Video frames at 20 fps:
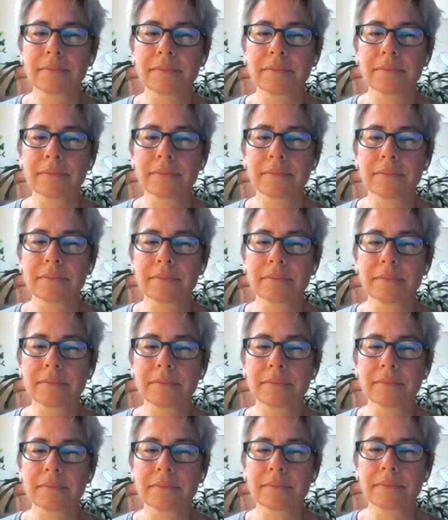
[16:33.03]

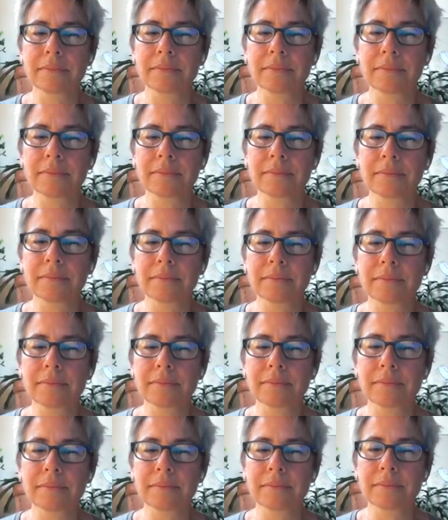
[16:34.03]

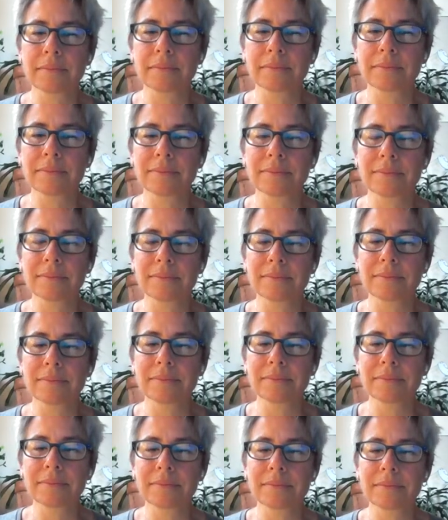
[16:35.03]

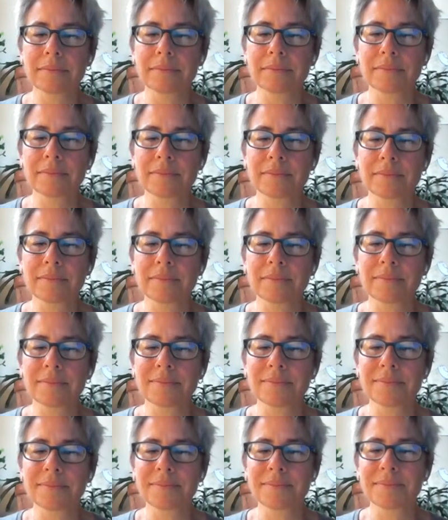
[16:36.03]

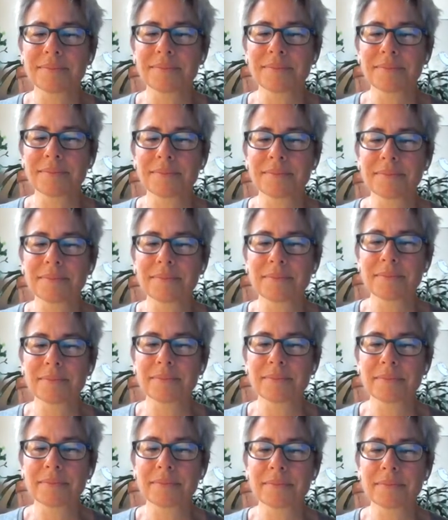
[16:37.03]

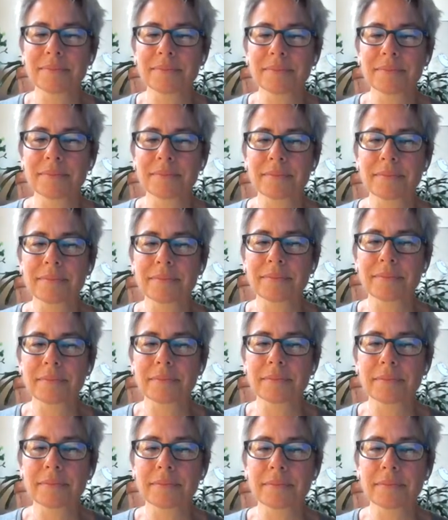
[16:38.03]

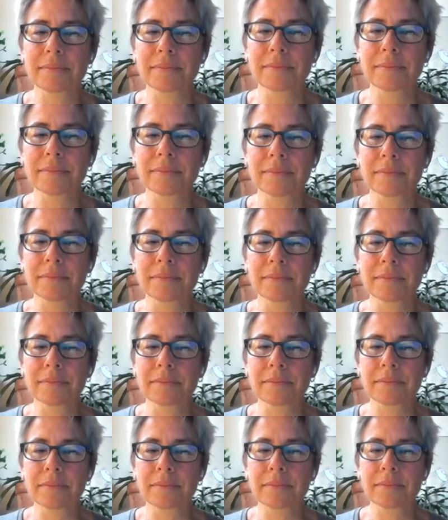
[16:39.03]

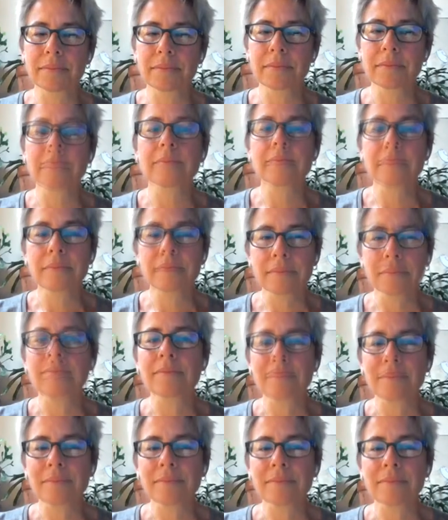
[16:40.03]
(not speaking)